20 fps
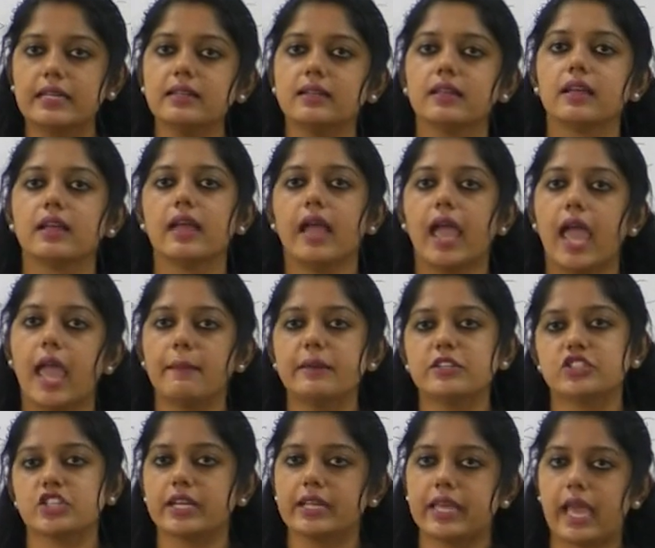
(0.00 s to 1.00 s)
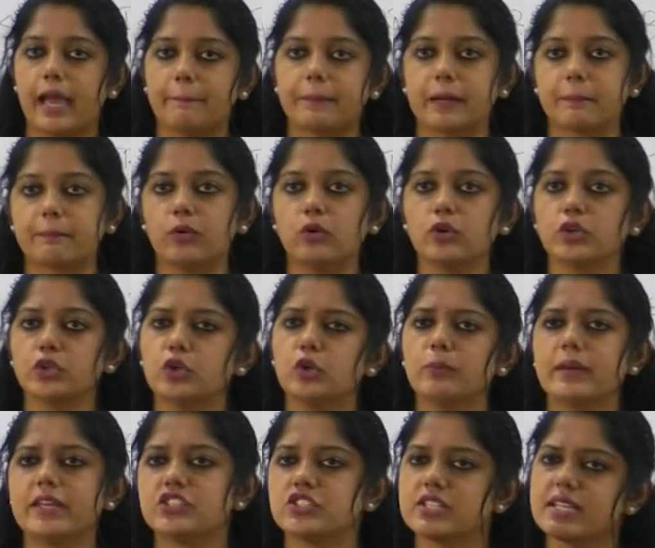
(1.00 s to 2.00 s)
in emission gap report.
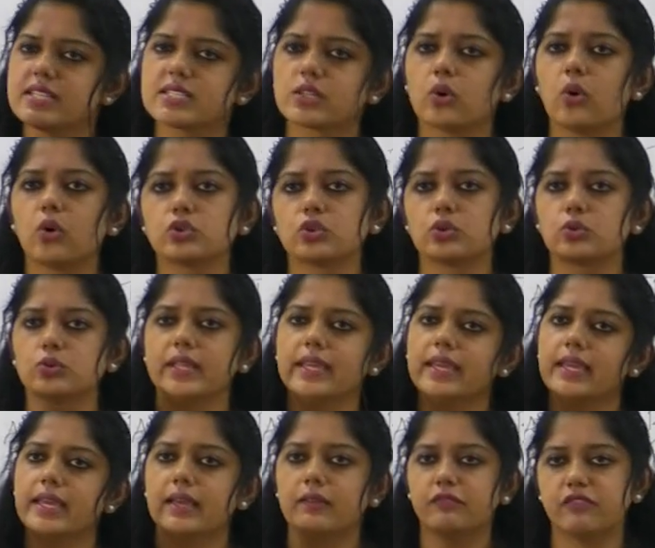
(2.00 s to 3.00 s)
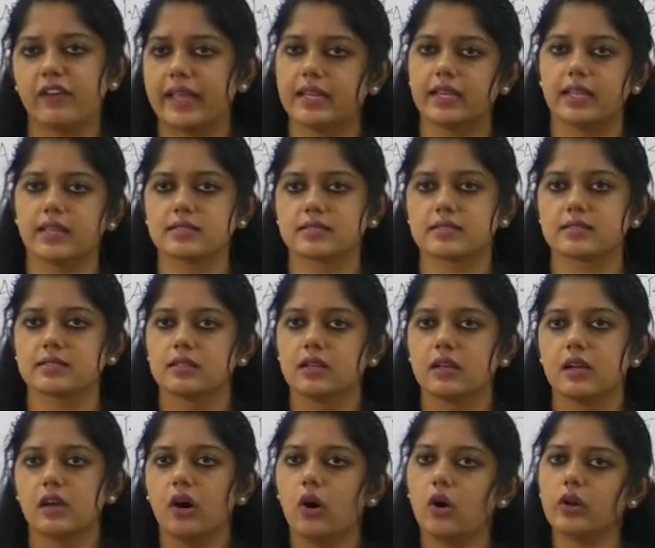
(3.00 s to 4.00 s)
You may just go through the findings
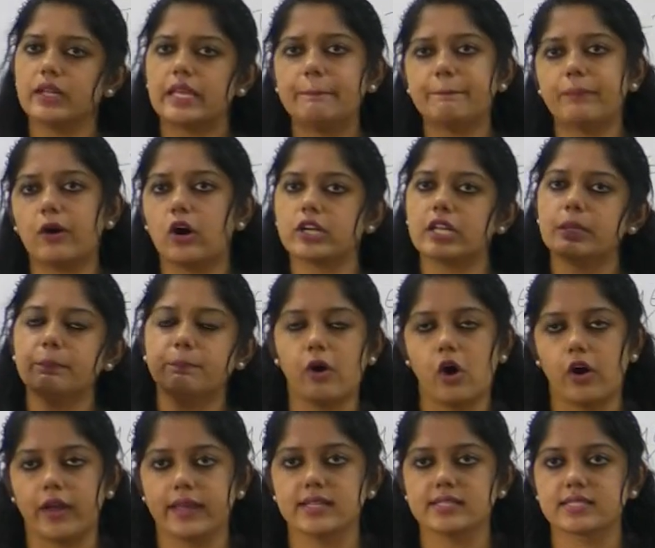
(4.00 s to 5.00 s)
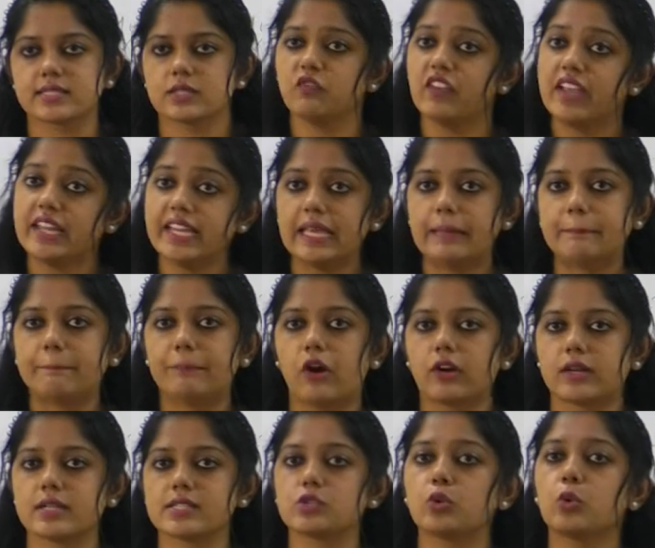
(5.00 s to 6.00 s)
or important points. Very
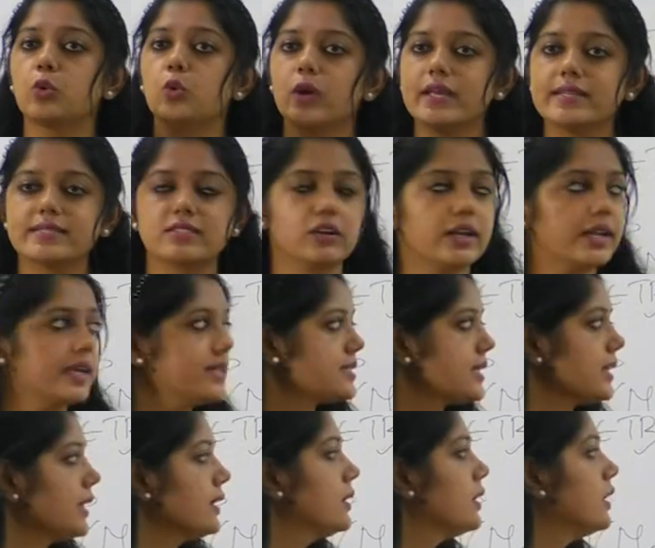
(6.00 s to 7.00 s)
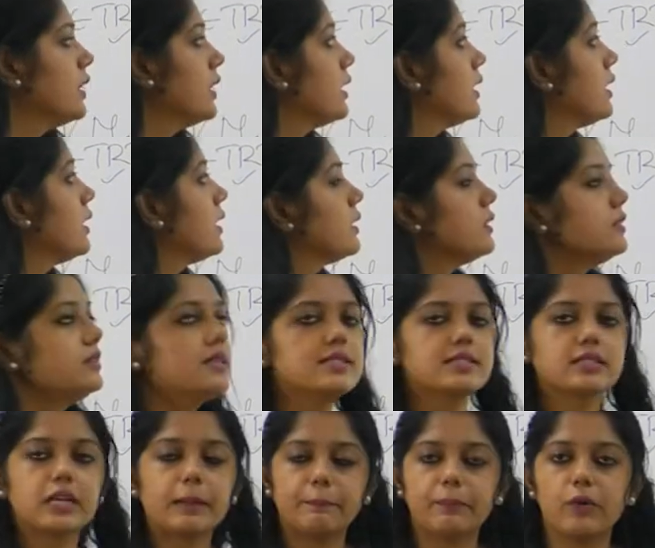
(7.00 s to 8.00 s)
important. So who is releasing
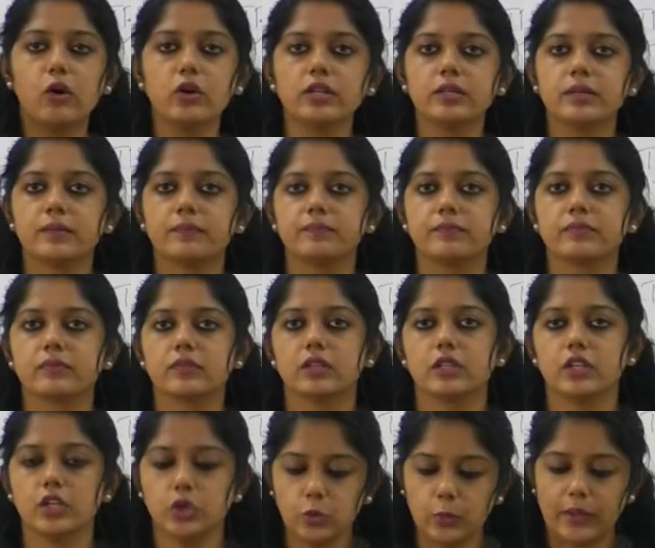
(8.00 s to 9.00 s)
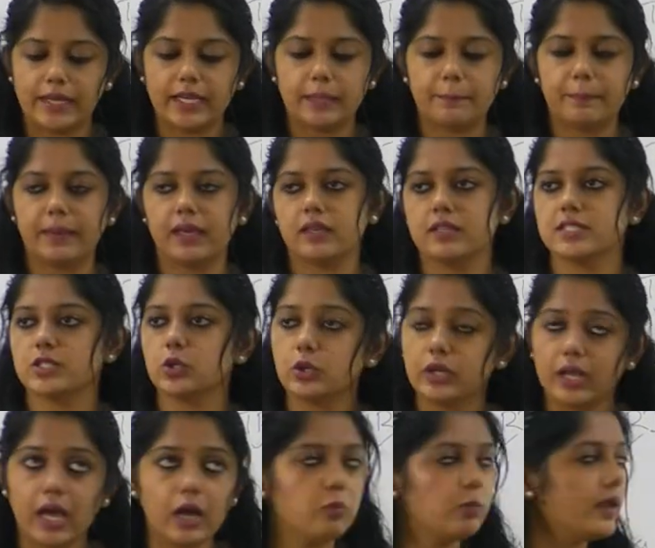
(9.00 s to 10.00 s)
this report? UNEP. So
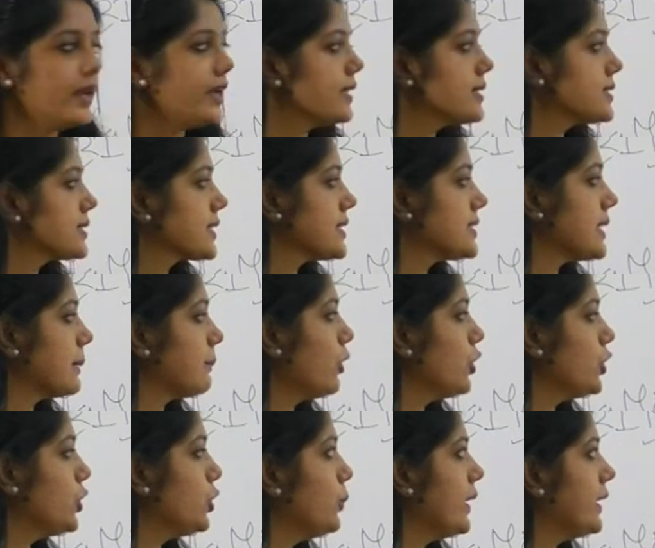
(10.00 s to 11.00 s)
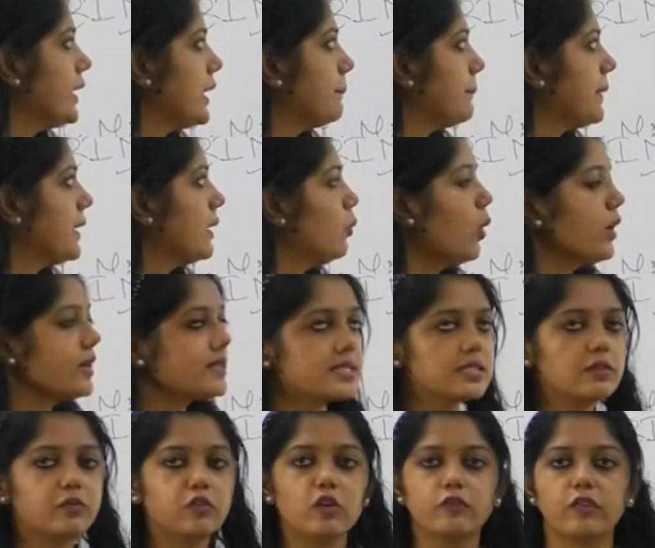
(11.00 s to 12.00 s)
now we'll discuss about UNEP. What is
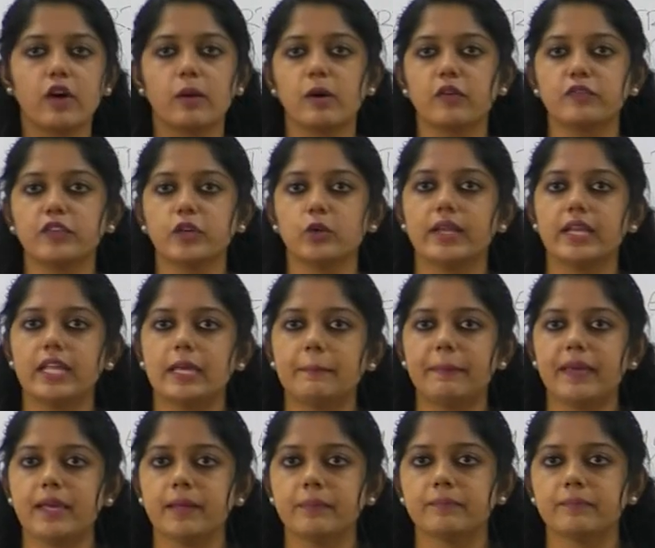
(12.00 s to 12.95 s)
the full form of UNEP?